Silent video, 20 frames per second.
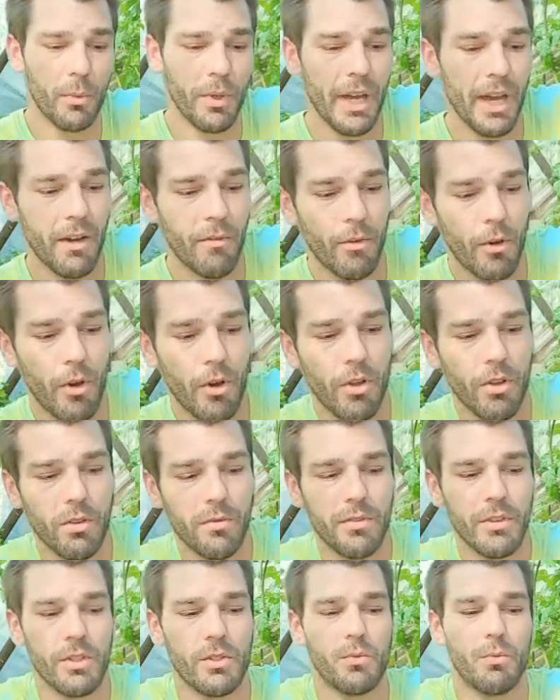We have all
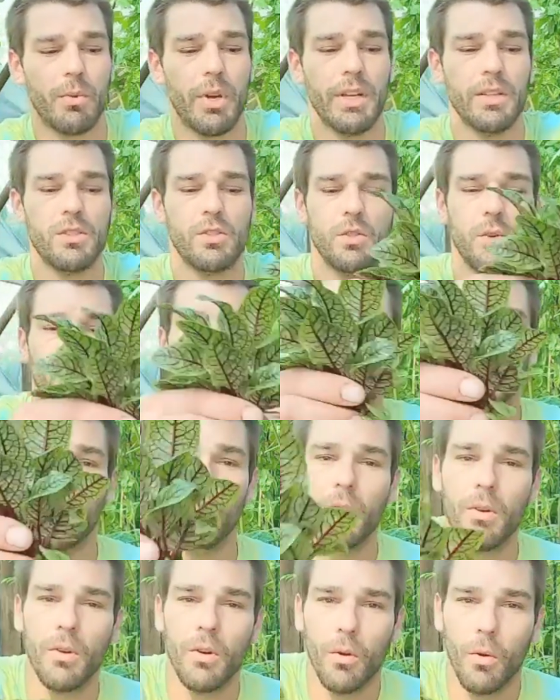of this red
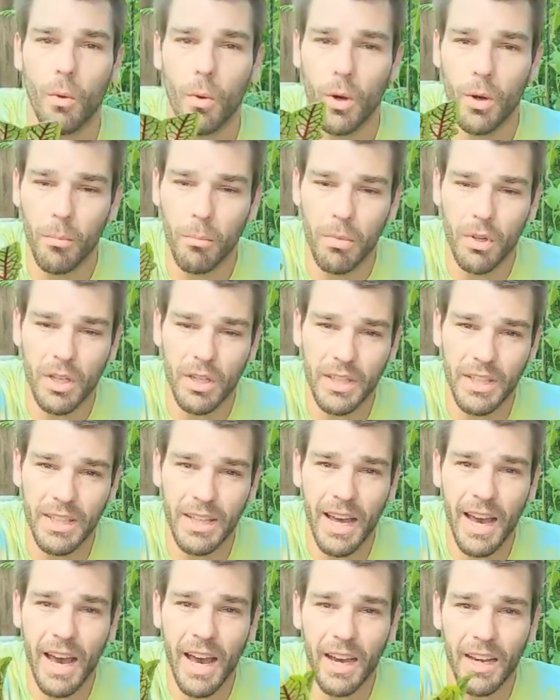sorrel or bloody
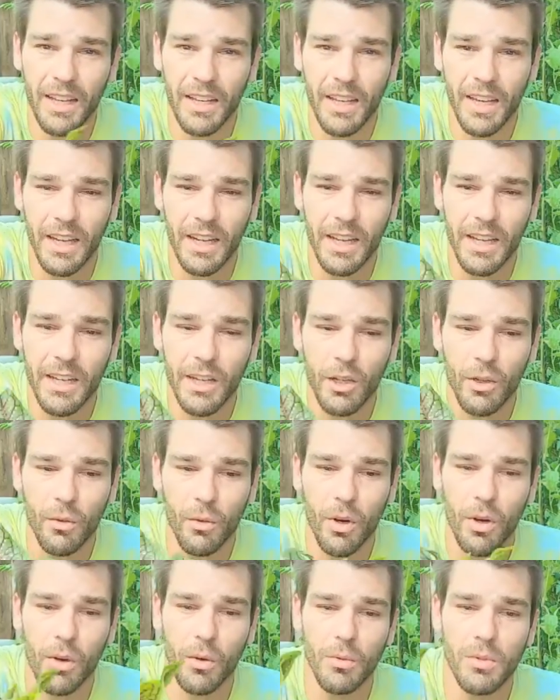dock and it
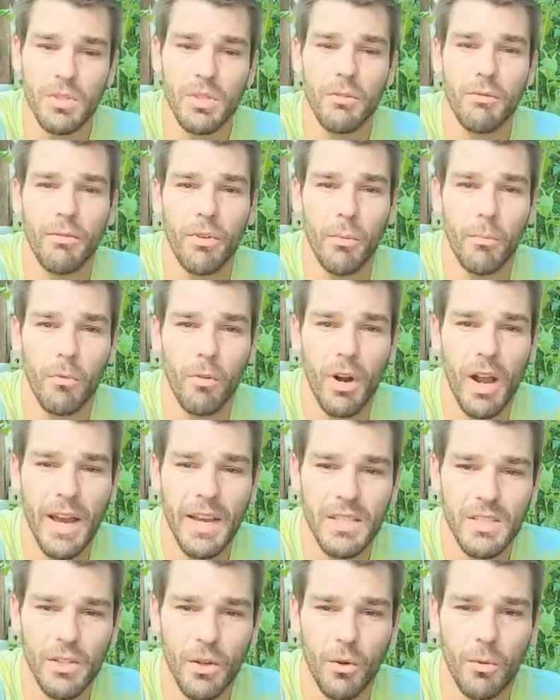grows from
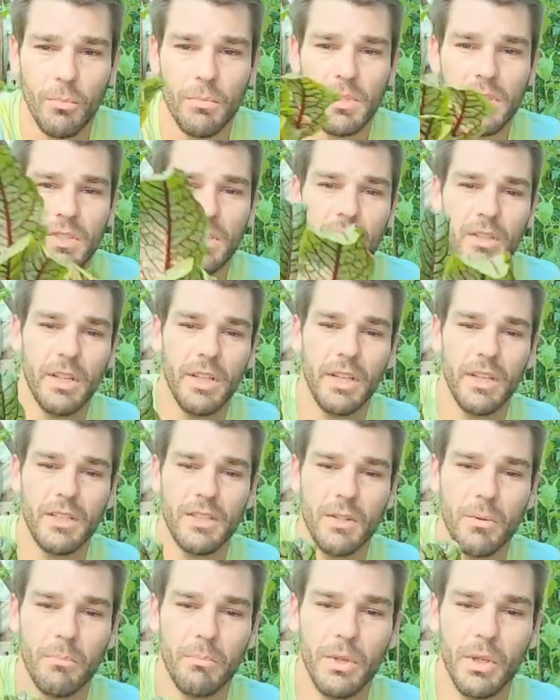rhizomes. It
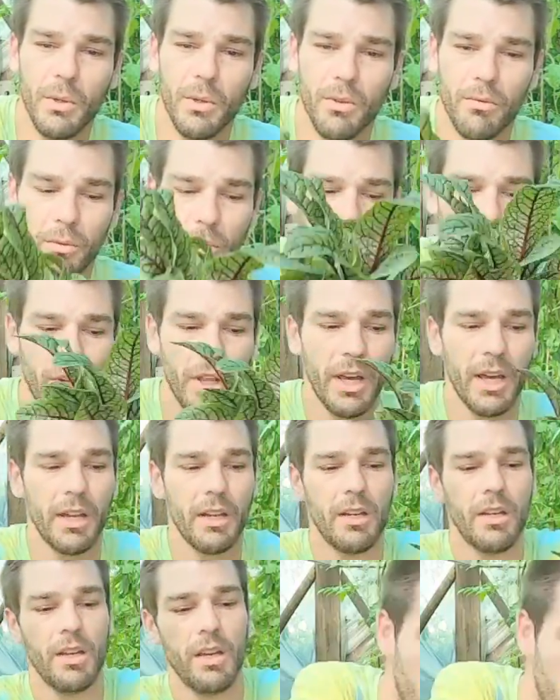is a beautiful plant.